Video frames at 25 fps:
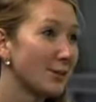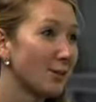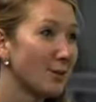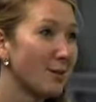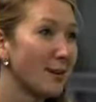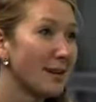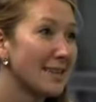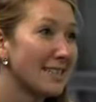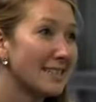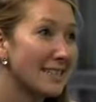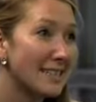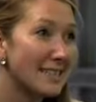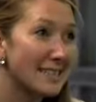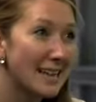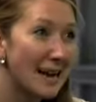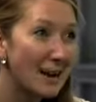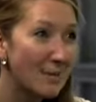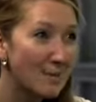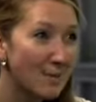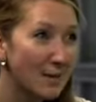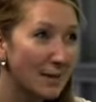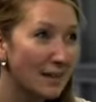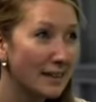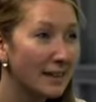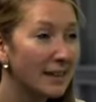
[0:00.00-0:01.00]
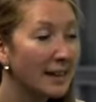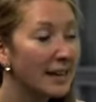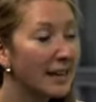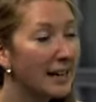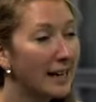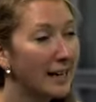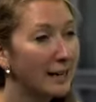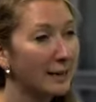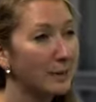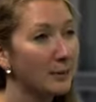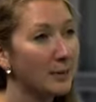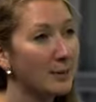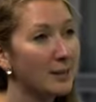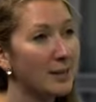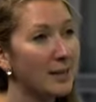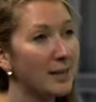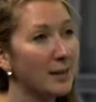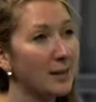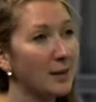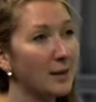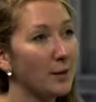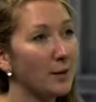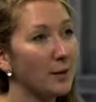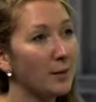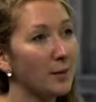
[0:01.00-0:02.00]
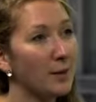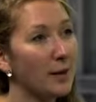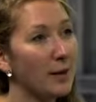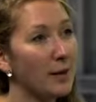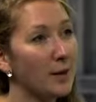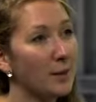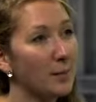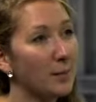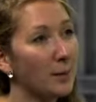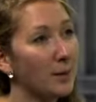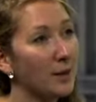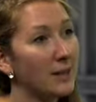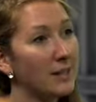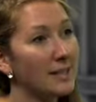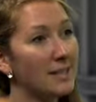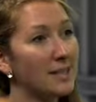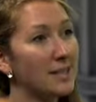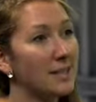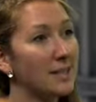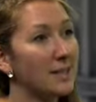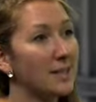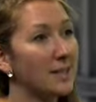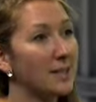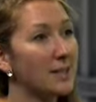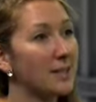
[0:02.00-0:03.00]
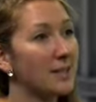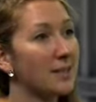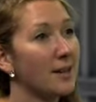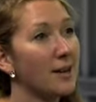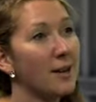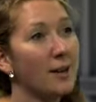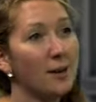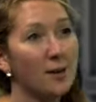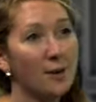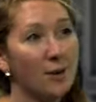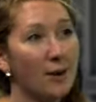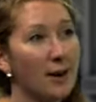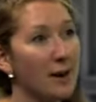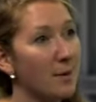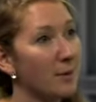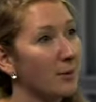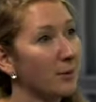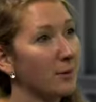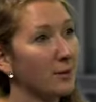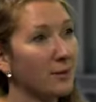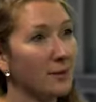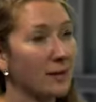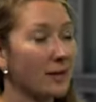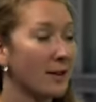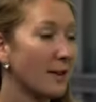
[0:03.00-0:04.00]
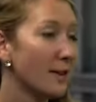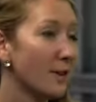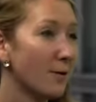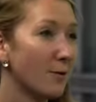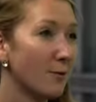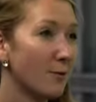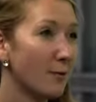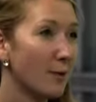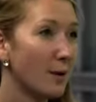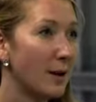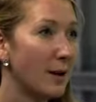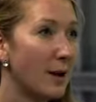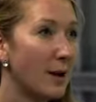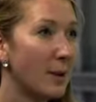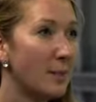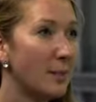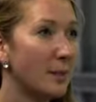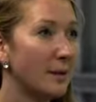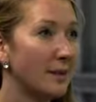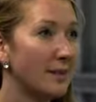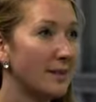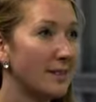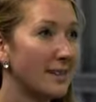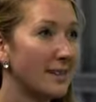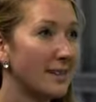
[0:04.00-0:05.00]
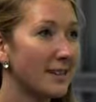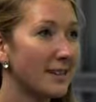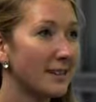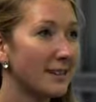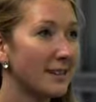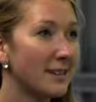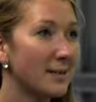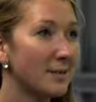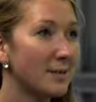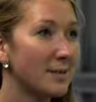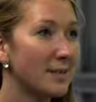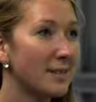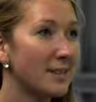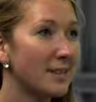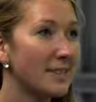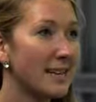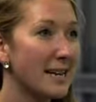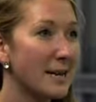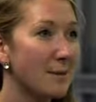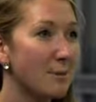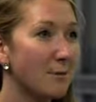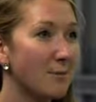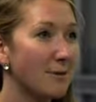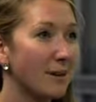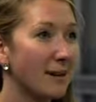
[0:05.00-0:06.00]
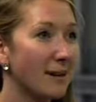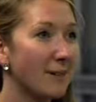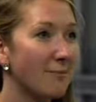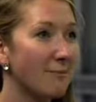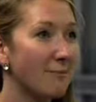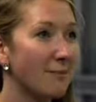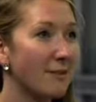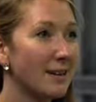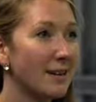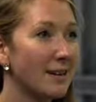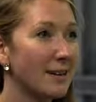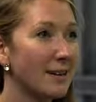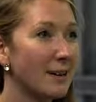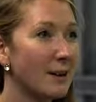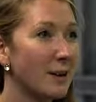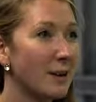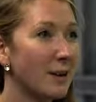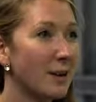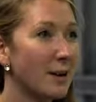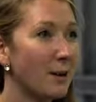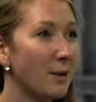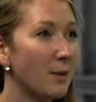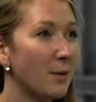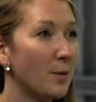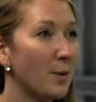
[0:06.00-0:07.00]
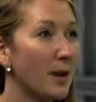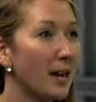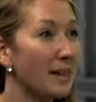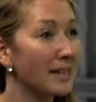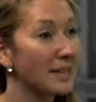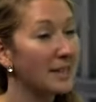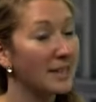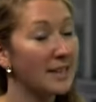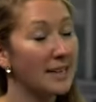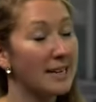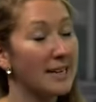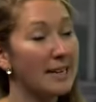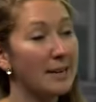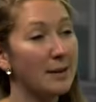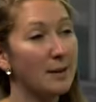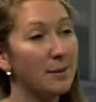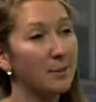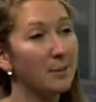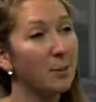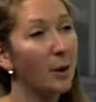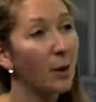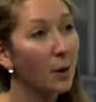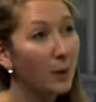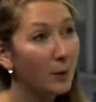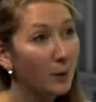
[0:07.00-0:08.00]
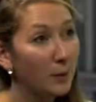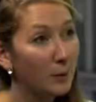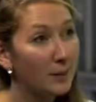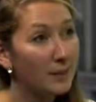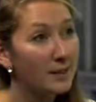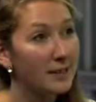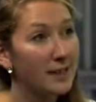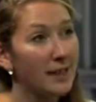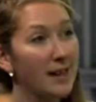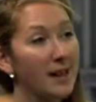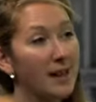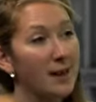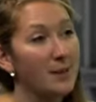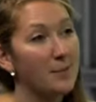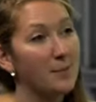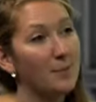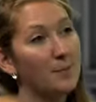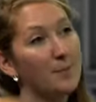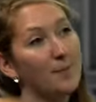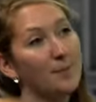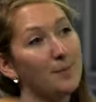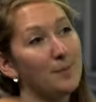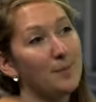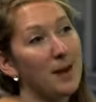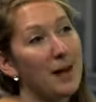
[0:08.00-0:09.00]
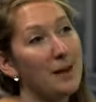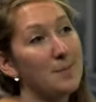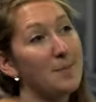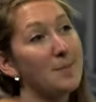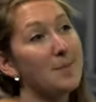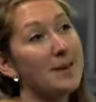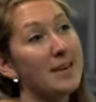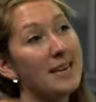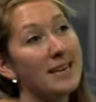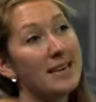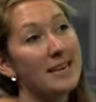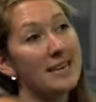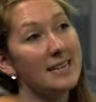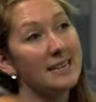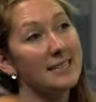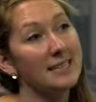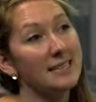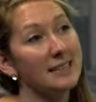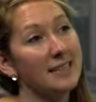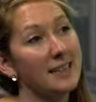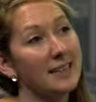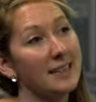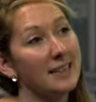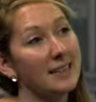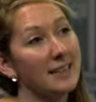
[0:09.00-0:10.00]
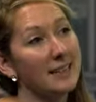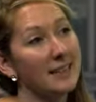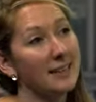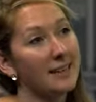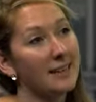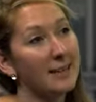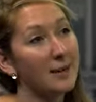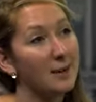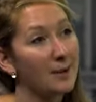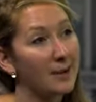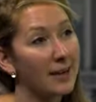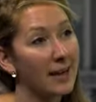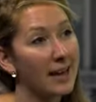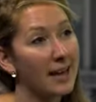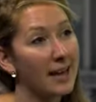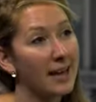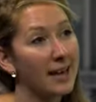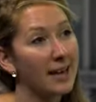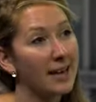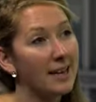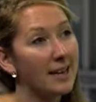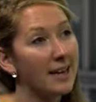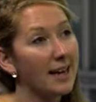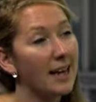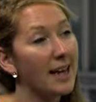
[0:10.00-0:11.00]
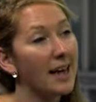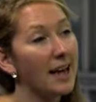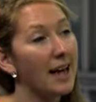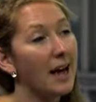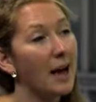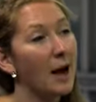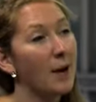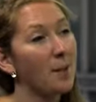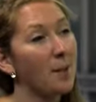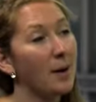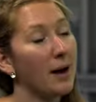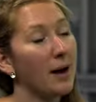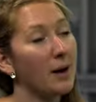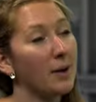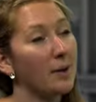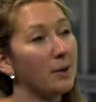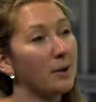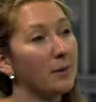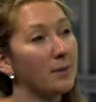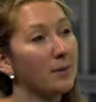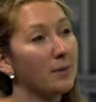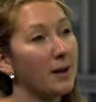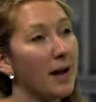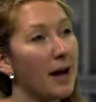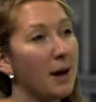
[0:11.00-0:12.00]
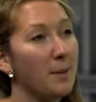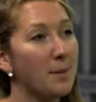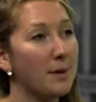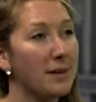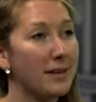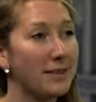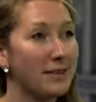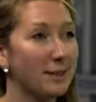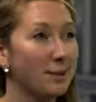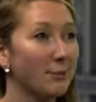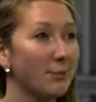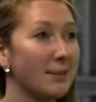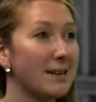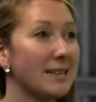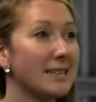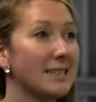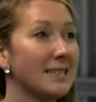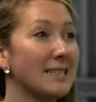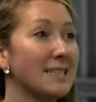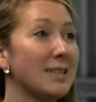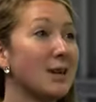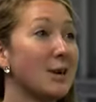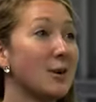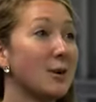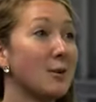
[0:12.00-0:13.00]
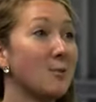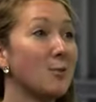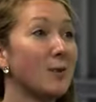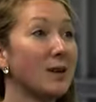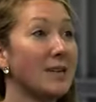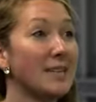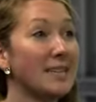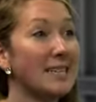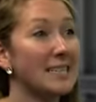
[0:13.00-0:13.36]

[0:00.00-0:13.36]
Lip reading: crisis happen, and also politicians not able to kind of build a sustainable recovery. We actually polled MPs in the UK about how money is created, and only 1 in